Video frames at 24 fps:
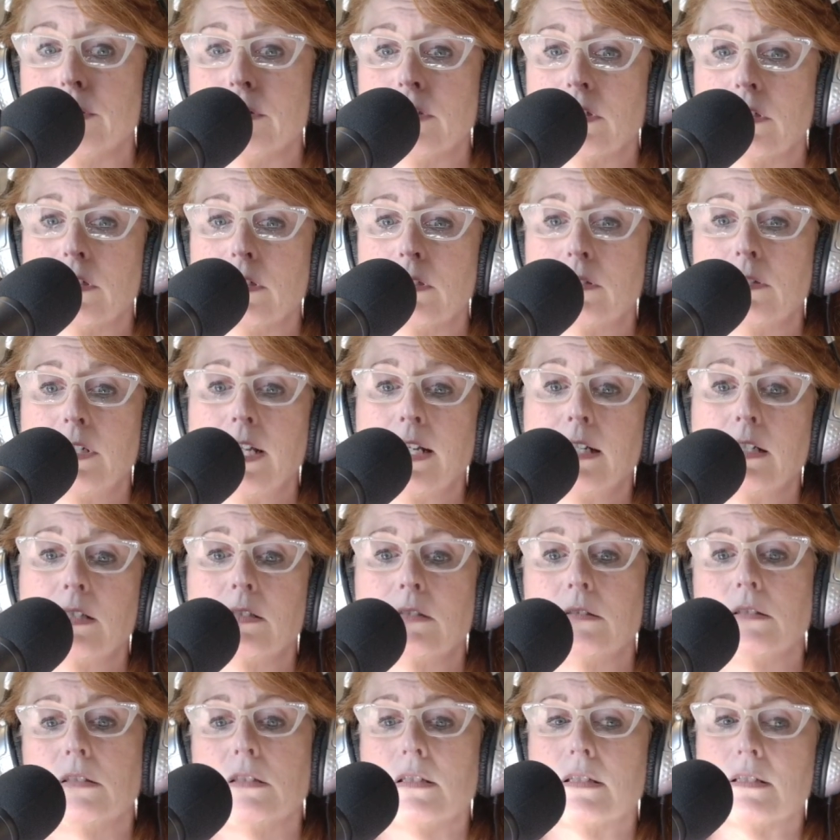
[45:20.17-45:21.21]
years ago
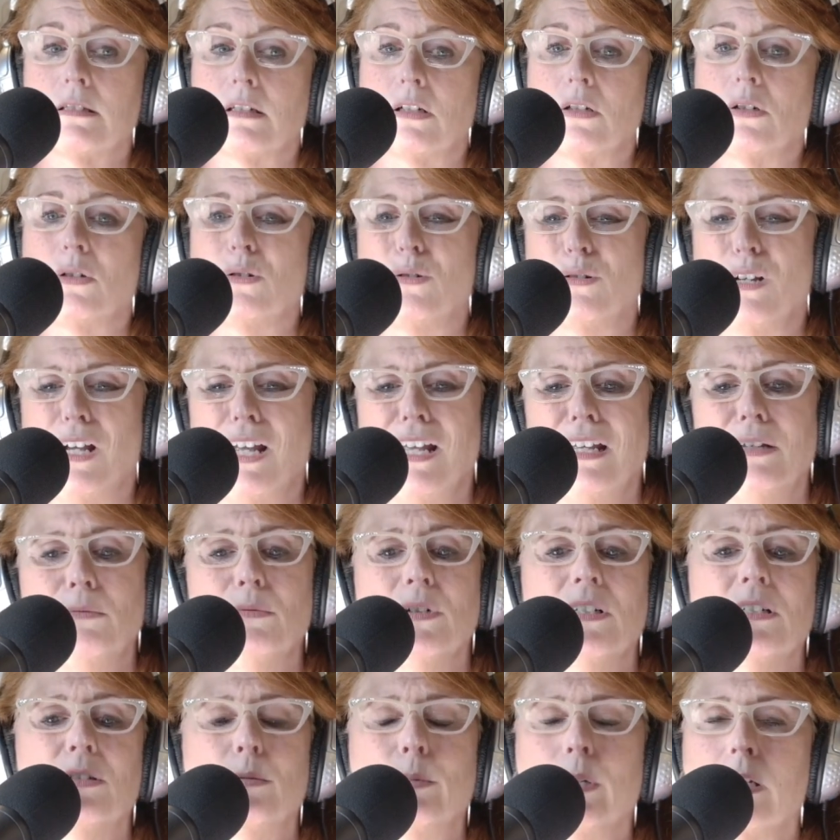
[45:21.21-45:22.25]
now. So I
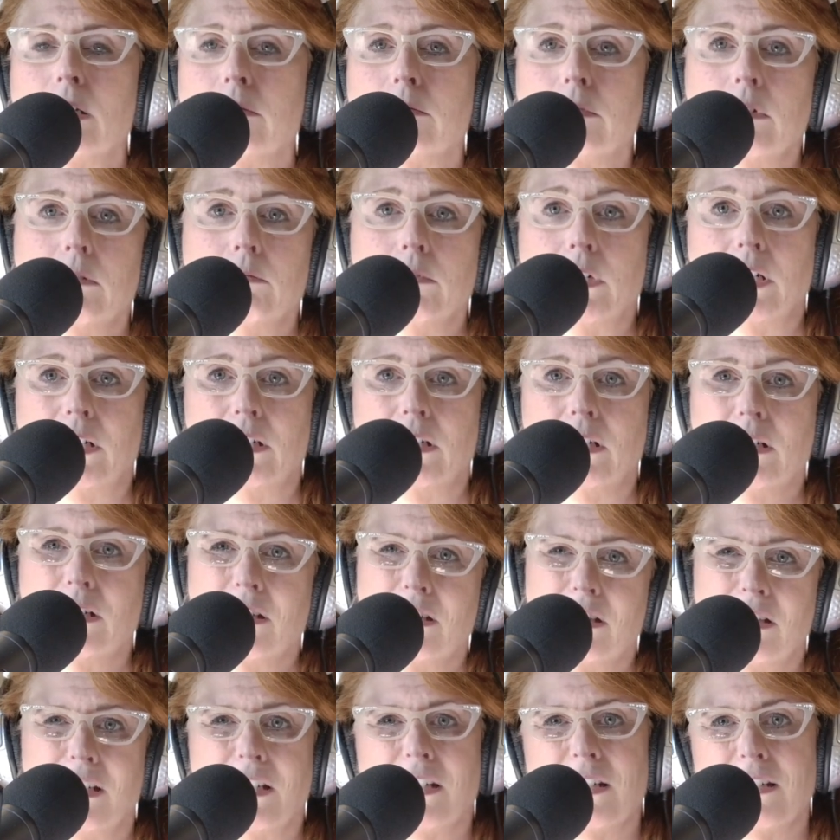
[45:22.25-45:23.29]
want to go back and rewrite it
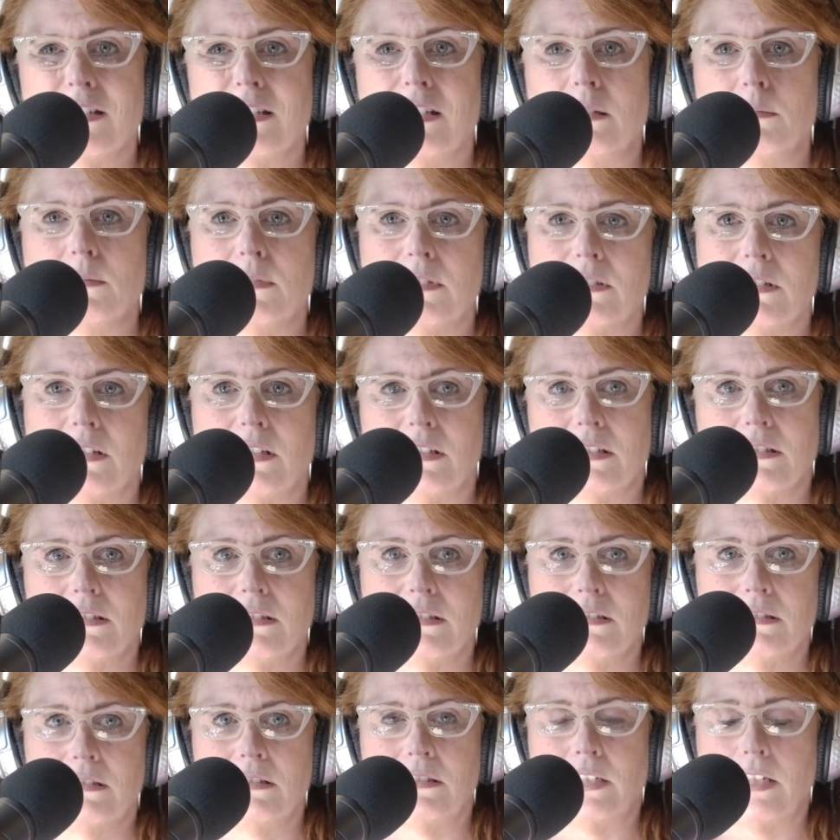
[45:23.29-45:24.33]
because like it seems like
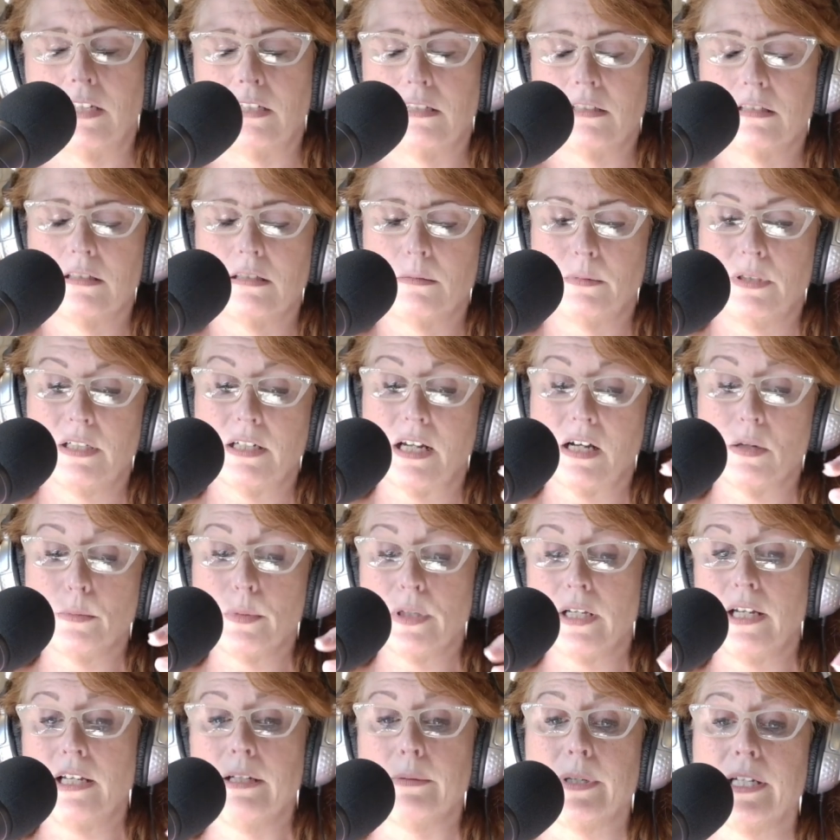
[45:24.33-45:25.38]
dated to me now.
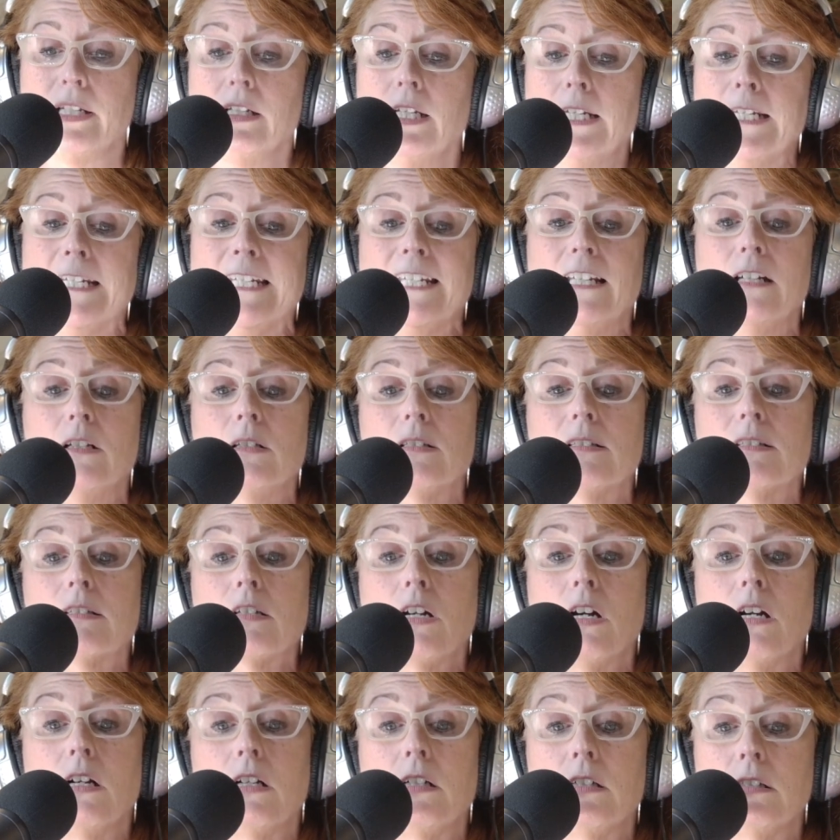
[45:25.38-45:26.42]
But anyway, it's
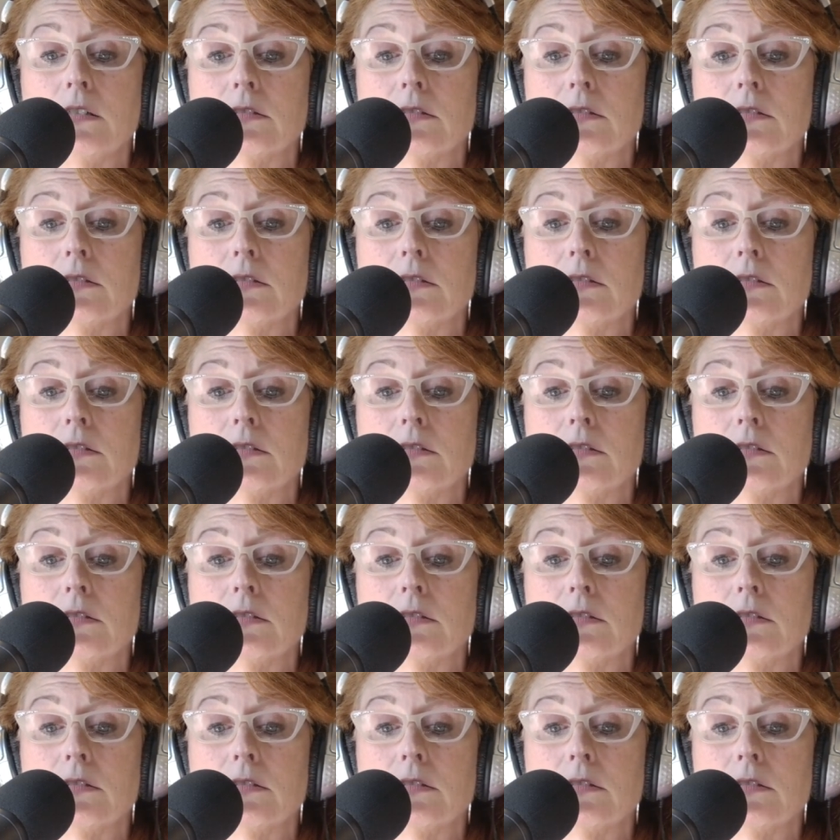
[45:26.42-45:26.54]
called